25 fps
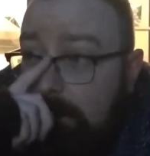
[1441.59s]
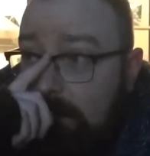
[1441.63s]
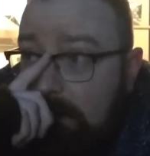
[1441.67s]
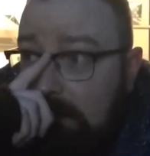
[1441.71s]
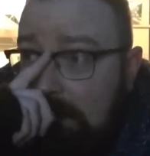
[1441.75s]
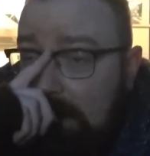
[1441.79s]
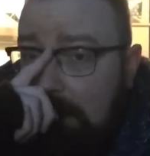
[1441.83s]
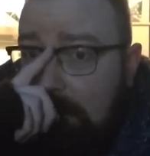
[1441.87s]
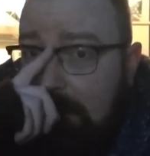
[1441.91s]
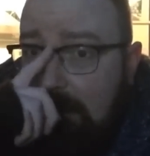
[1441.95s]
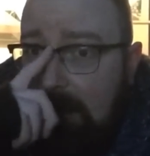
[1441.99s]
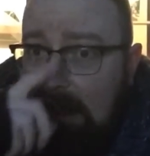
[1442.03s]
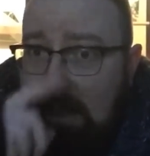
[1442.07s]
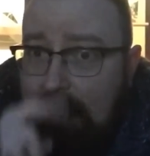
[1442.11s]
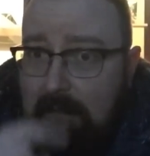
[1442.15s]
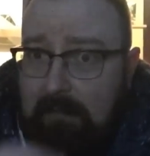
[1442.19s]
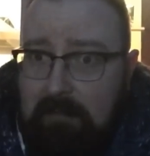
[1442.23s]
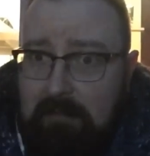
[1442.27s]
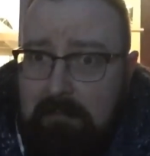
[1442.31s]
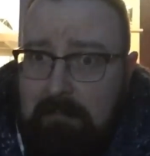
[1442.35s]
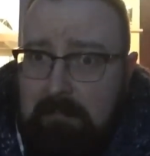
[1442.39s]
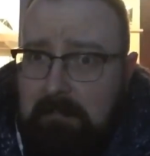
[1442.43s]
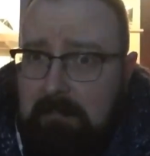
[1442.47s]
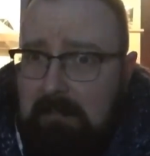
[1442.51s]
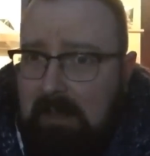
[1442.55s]
If you
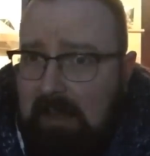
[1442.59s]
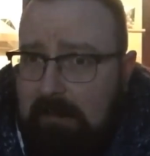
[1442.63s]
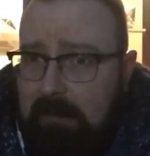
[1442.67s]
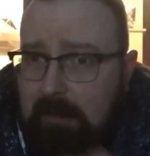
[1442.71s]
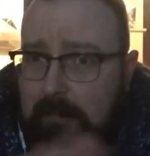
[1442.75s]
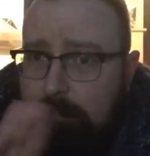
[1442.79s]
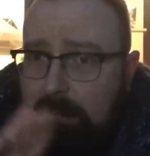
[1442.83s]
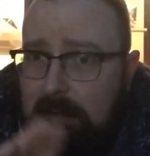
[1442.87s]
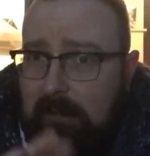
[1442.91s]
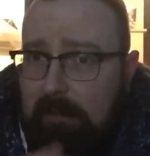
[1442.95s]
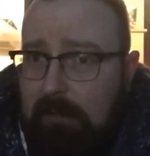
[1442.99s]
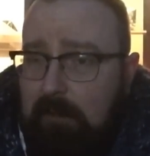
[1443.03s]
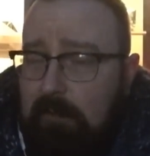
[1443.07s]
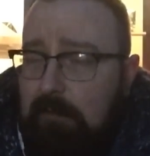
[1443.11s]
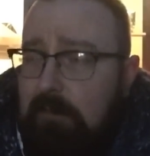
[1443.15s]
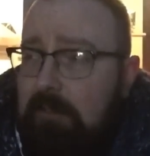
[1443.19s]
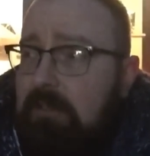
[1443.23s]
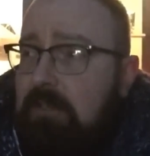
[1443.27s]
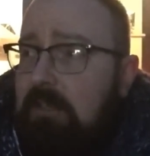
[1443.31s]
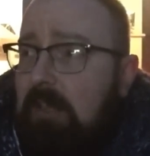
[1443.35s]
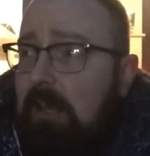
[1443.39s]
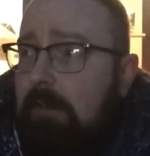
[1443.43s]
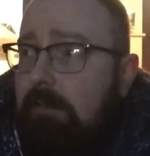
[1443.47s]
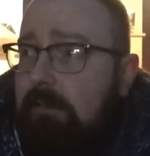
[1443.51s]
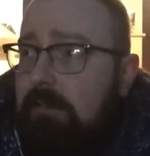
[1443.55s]
haven't, I completely
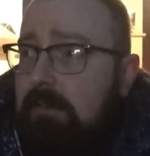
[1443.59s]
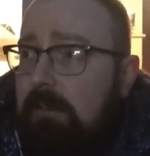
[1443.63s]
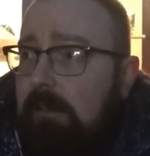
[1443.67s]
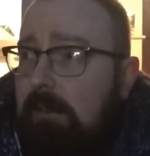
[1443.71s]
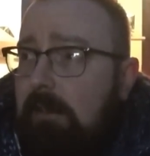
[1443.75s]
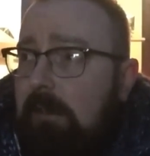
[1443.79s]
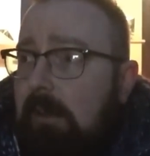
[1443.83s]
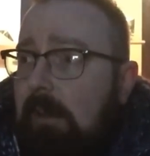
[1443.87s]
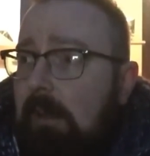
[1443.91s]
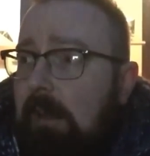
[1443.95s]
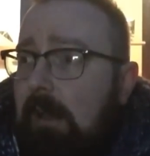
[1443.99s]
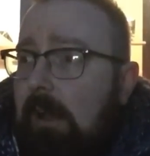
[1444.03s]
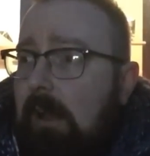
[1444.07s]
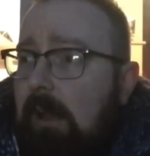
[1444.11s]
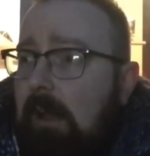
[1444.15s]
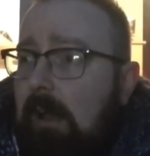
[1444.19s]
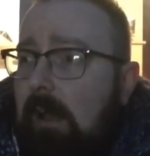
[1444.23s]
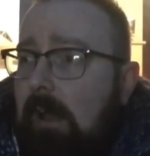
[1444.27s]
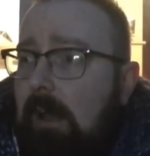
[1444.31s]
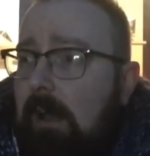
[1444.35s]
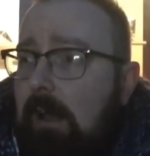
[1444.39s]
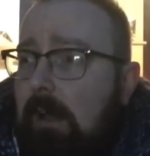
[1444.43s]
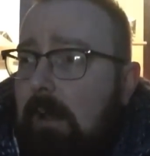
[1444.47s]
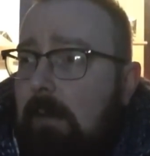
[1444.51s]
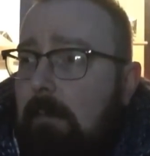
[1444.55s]
understand.
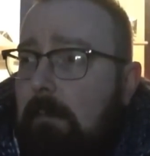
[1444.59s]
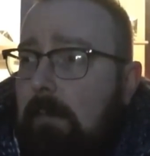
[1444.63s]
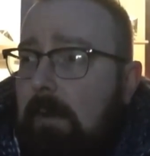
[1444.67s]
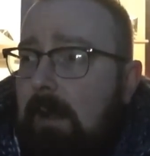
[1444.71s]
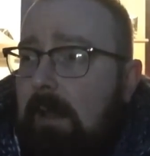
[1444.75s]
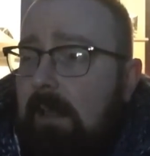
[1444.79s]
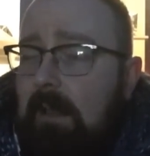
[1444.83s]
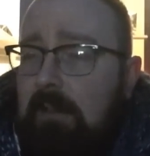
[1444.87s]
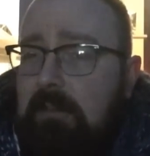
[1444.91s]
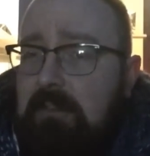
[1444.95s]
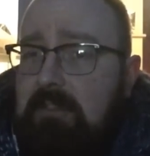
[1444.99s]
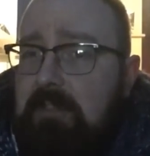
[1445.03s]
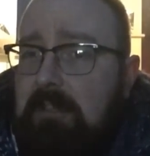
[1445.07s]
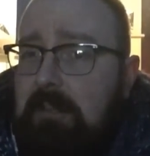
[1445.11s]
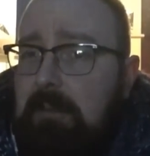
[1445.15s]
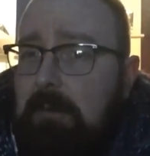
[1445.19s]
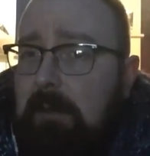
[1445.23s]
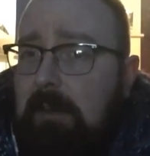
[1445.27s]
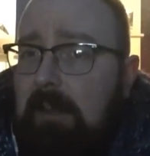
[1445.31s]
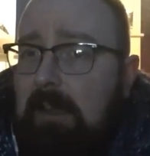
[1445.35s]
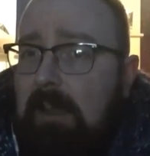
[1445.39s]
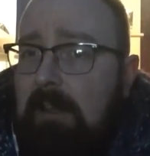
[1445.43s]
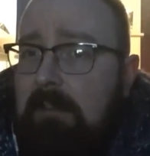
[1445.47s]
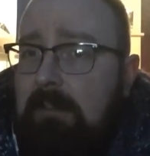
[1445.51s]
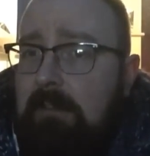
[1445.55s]
Um, and I'll see you
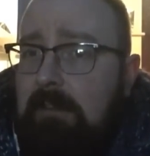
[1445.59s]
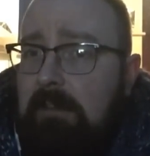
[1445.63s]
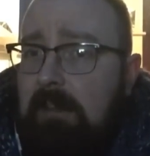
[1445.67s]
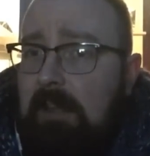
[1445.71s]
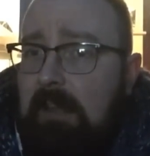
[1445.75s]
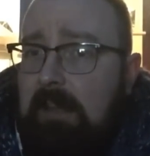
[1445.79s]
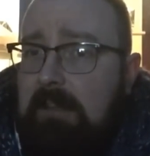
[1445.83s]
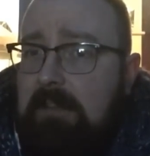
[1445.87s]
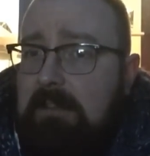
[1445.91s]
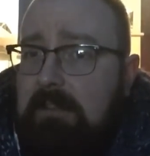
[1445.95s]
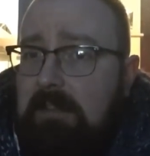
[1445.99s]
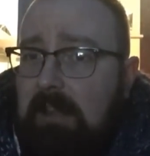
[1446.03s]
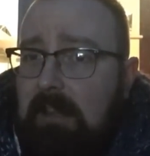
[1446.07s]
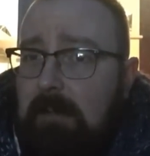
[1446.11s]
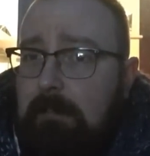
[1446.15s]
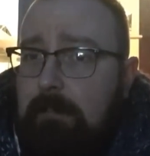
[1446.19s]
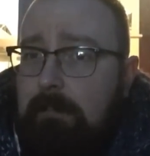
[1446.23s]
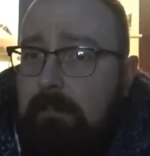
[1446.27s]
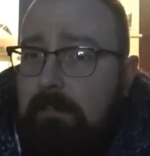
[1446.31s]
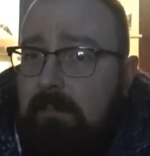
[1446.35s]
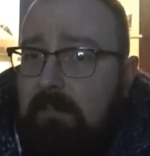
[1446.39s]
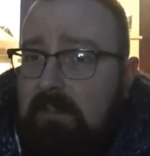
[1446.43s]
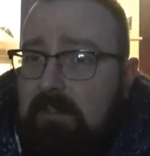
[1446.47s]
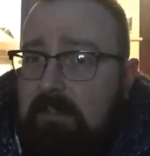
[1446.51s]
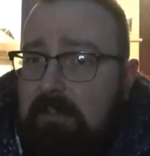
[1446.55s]
again next time.
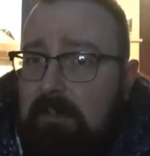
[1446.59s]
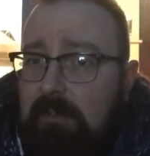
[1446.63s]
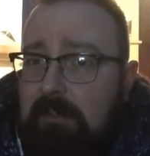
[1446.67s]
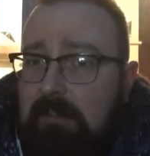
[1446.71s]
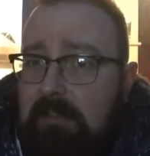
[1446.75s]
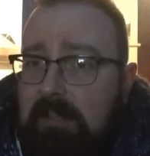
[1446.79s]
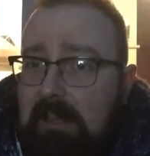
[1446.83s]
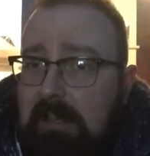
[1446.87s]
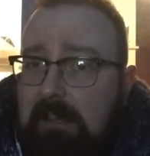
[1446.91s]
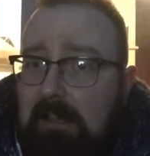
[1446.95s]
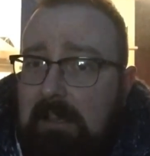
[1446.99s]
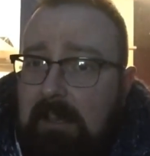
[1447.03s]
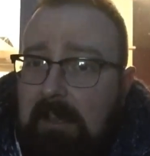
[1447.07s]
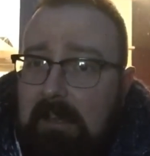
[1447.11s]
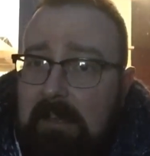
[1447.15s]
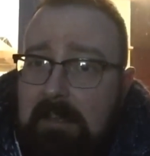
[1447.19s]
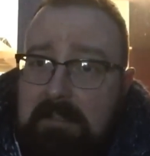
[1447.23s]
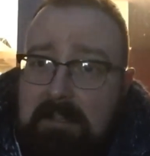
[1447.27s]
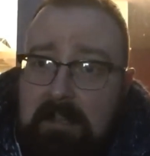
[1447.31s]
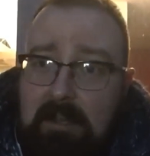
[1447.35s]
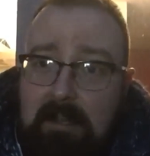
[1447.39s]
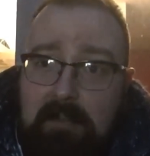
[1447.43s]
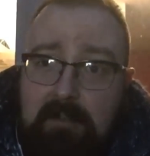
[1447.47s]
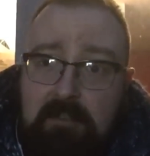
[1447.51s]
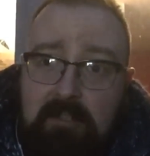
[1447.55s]
So take it
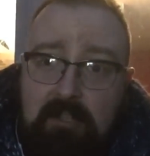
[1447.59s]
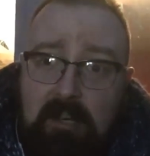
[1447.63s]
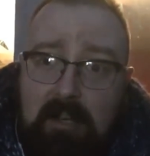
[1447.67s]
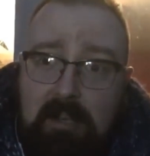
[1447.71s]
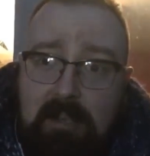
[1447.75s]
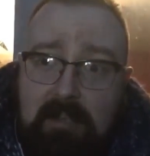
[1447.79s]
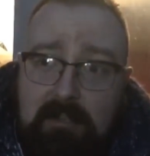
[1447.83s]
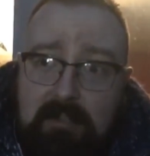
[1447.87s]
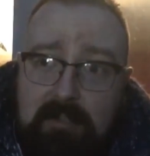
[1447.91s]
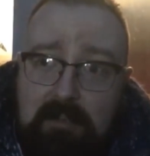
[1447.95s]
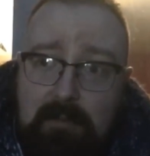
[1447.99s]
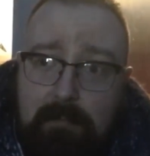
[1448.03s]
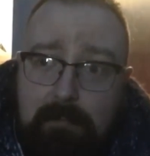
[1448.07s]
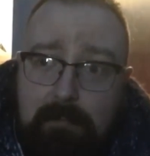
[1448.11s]
easy. Cheers.